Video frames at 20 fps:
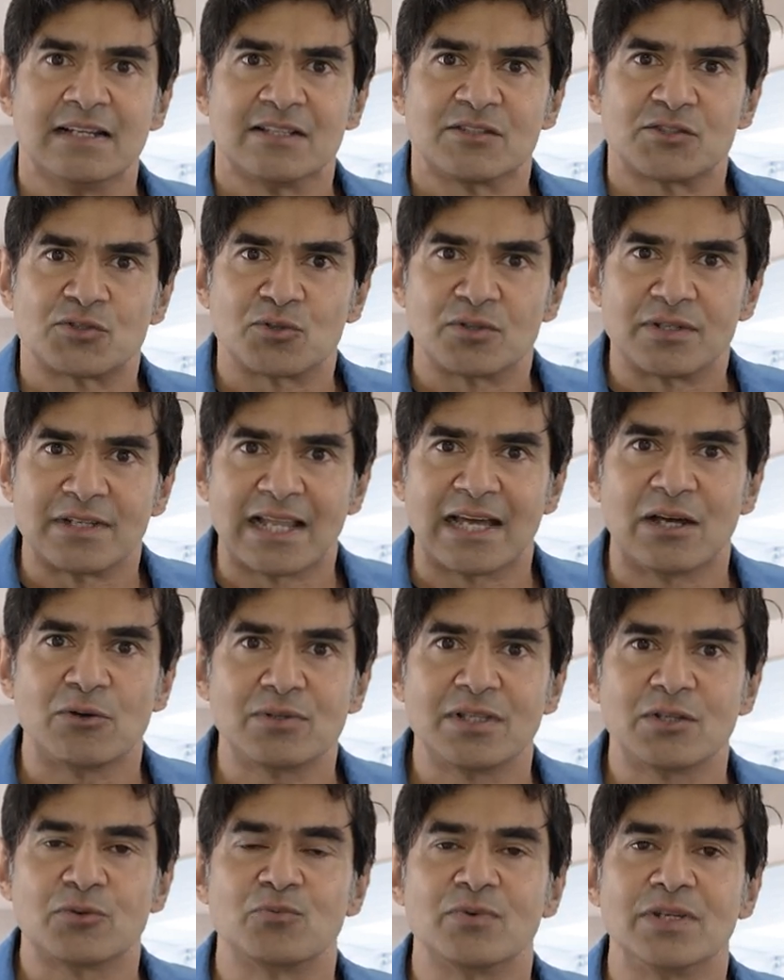So now
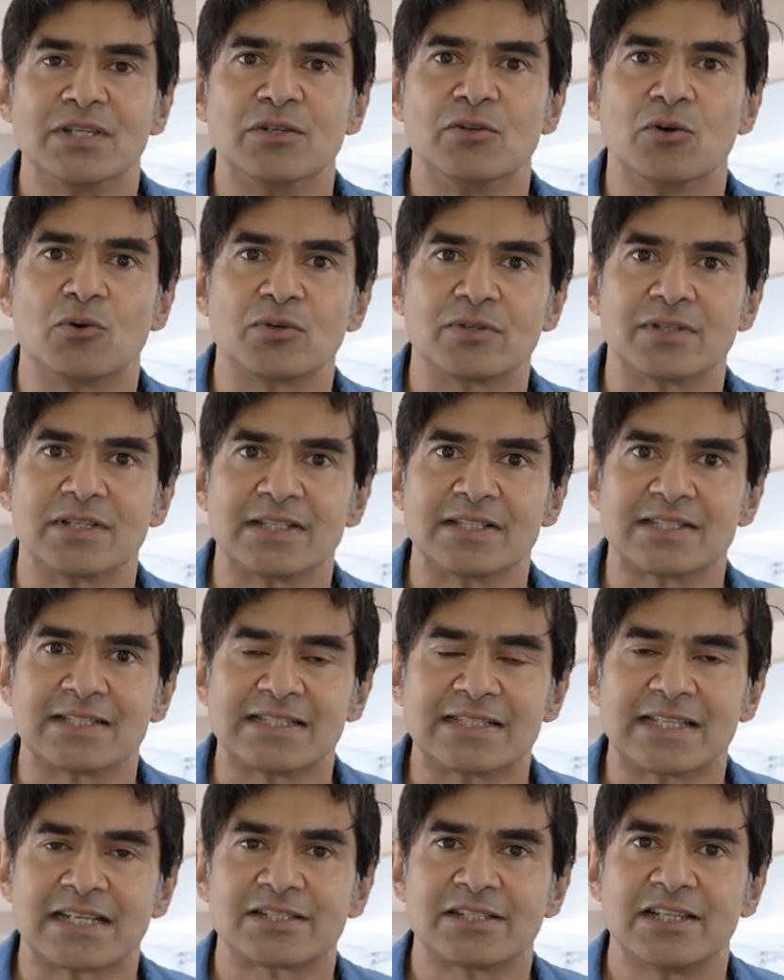that we know this,
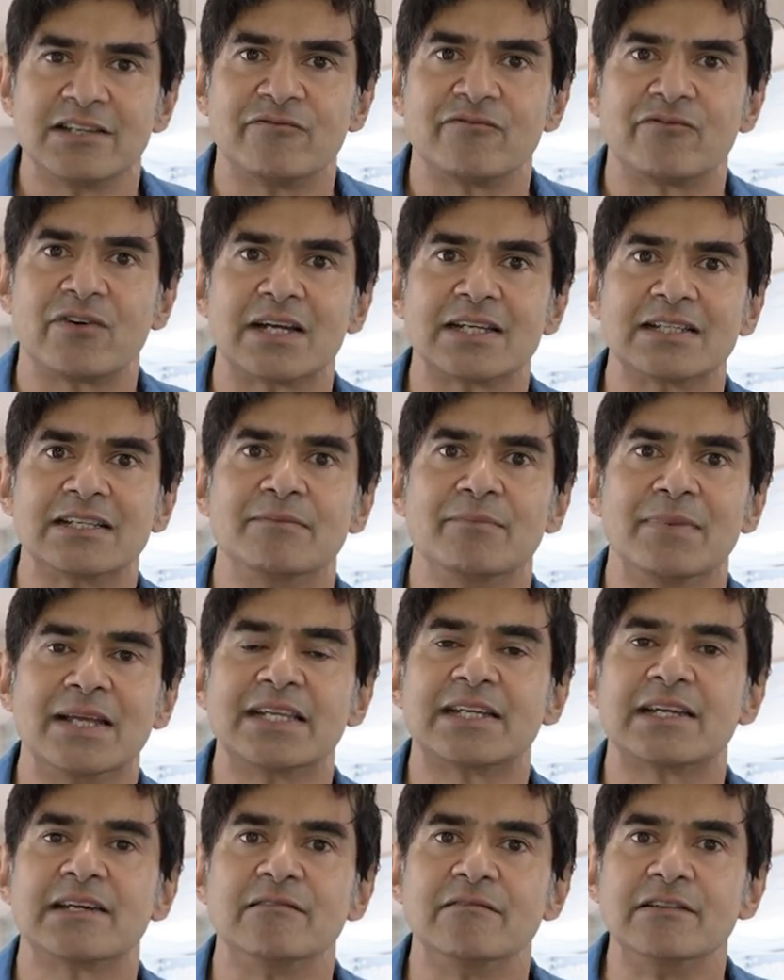it's actually found in
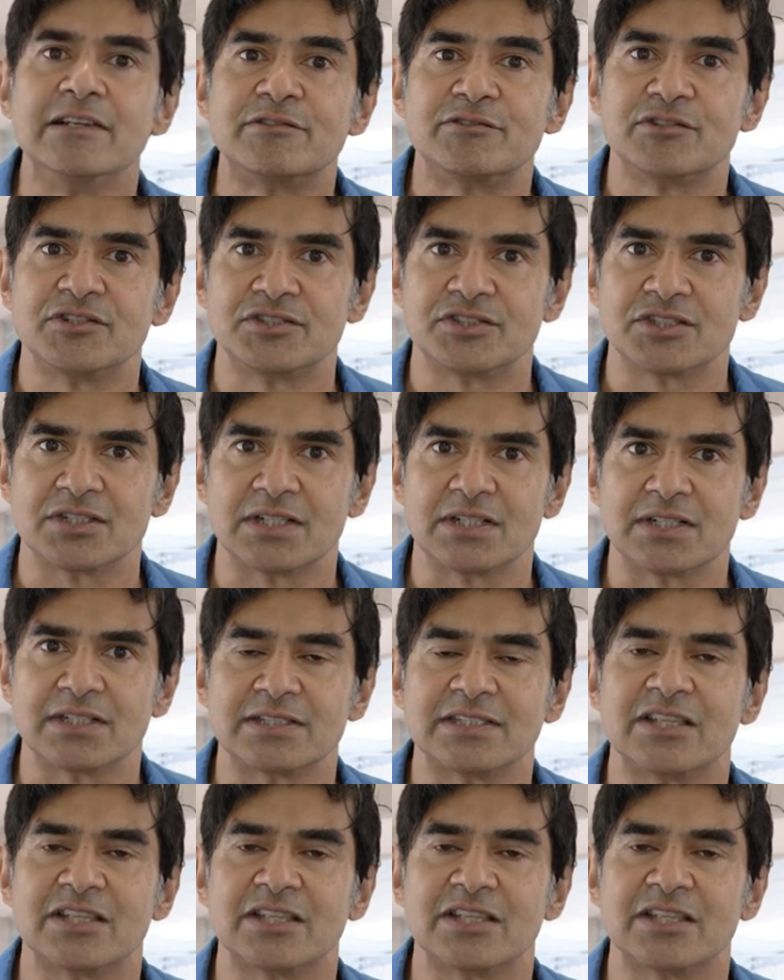medical literature.